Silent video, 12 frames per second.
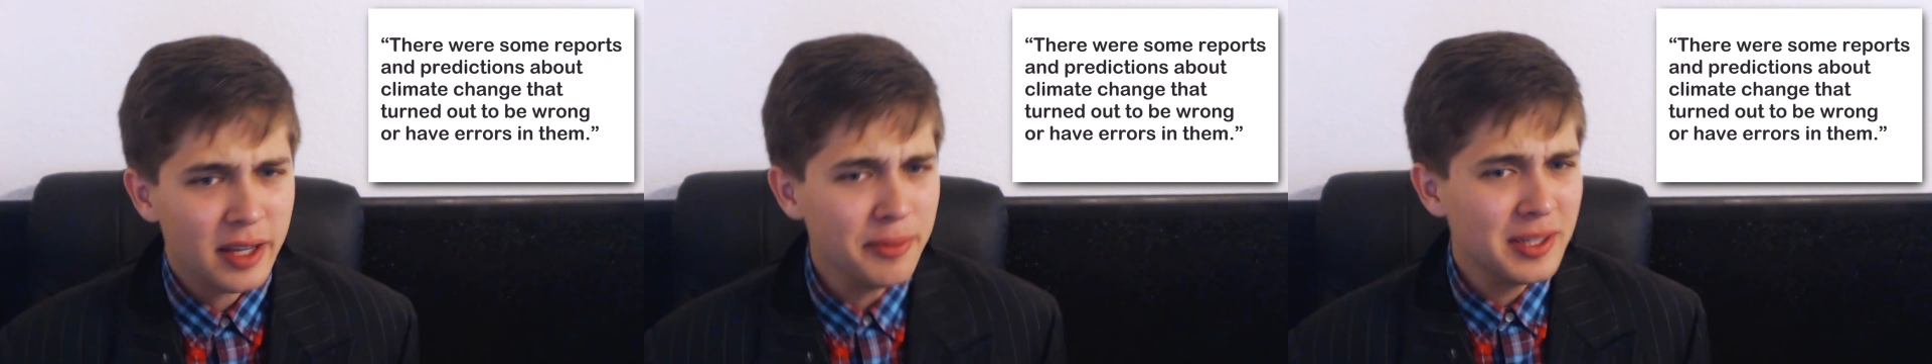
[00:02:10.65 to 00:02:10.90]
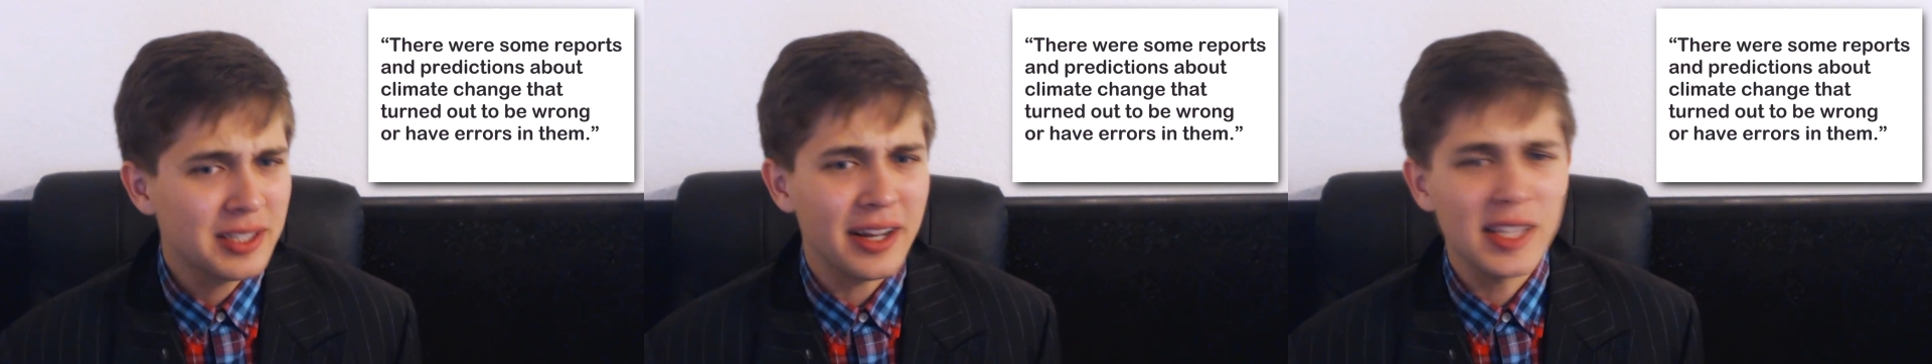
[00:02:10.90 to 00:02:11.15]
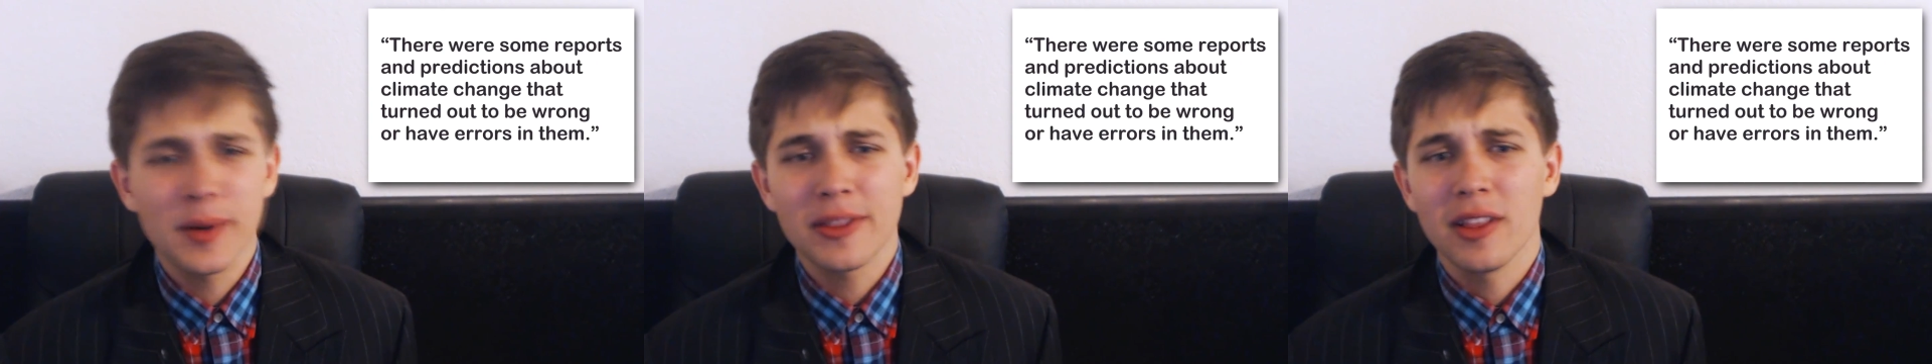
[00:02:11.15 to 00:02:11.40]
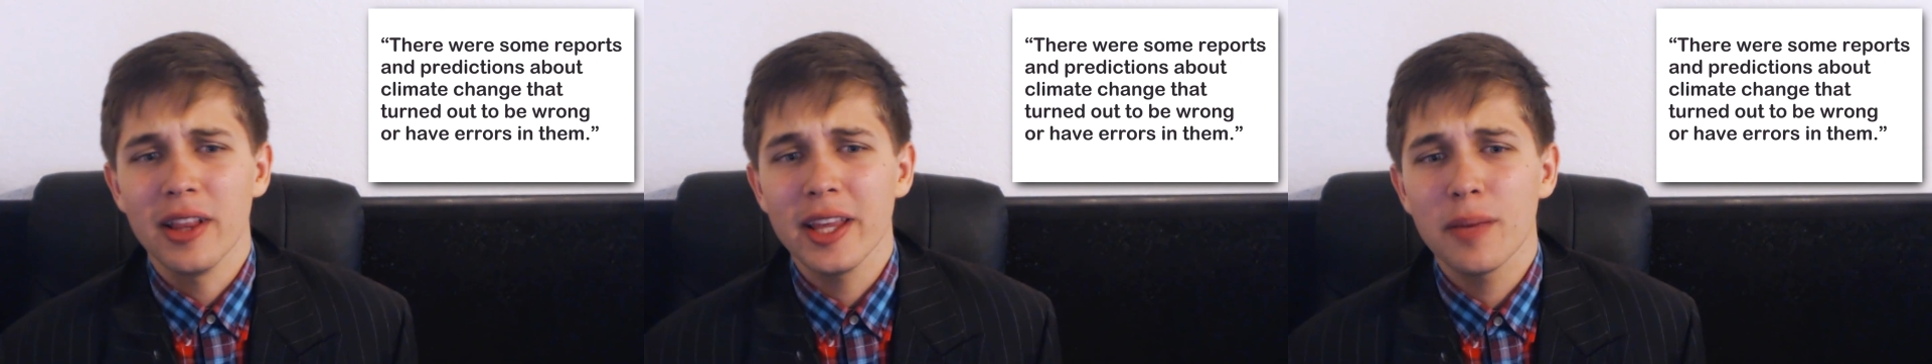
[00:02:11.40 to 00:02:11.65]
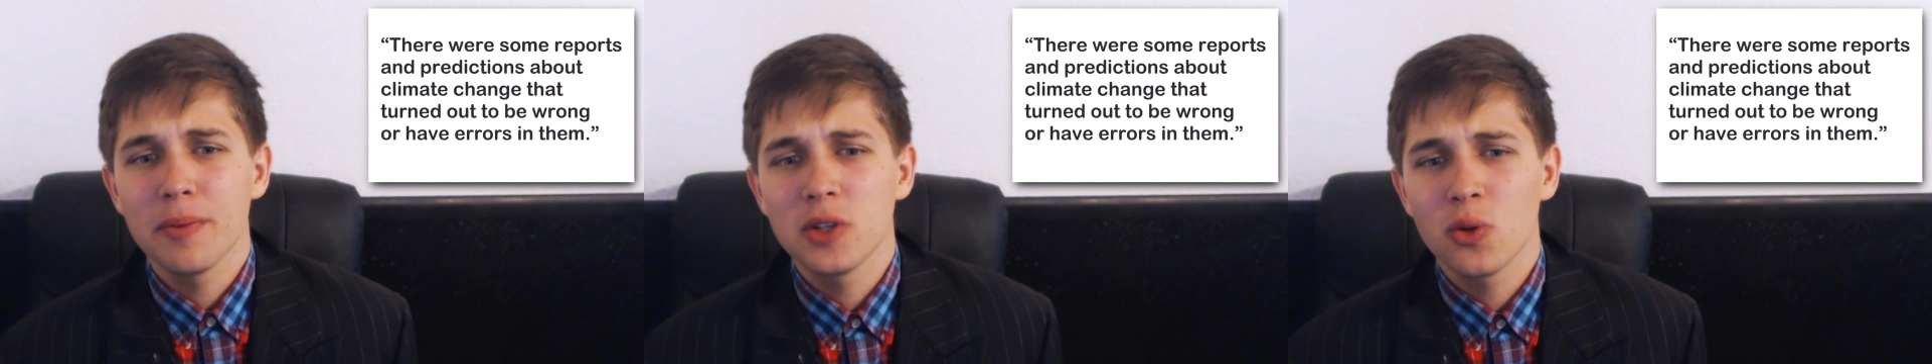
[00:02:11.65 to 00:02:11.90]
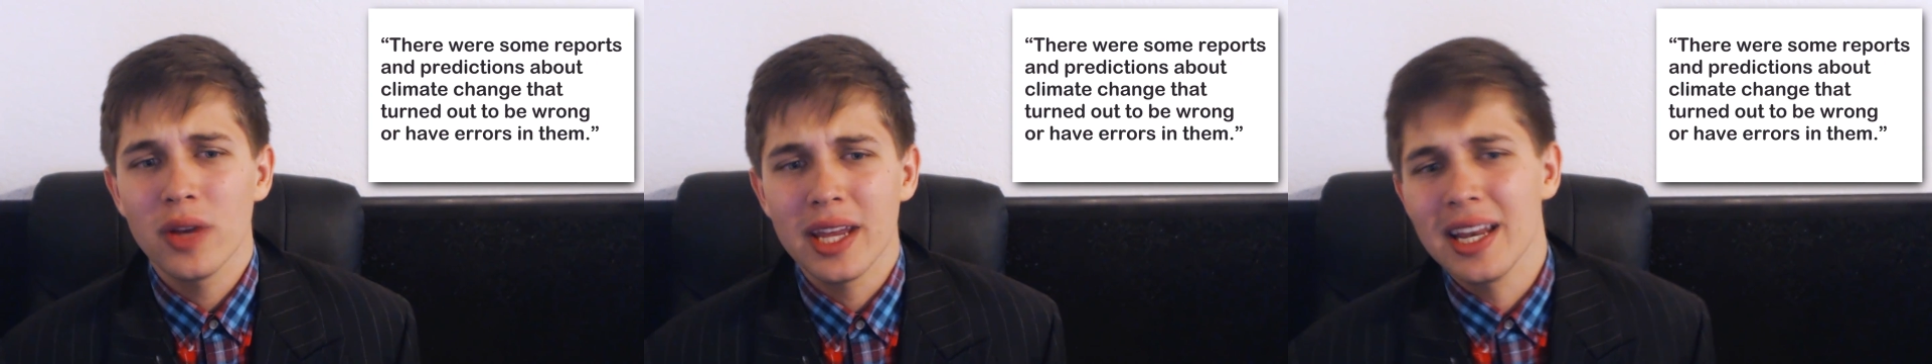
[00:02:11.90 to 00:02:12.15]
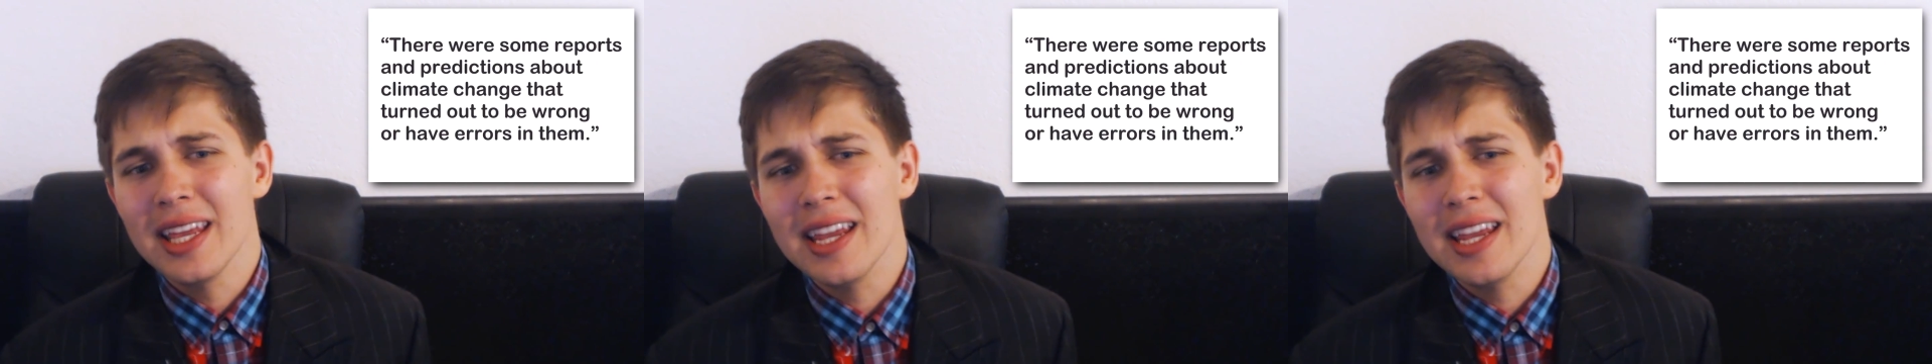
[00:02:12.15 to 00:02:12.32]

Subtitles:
Some studies about the link between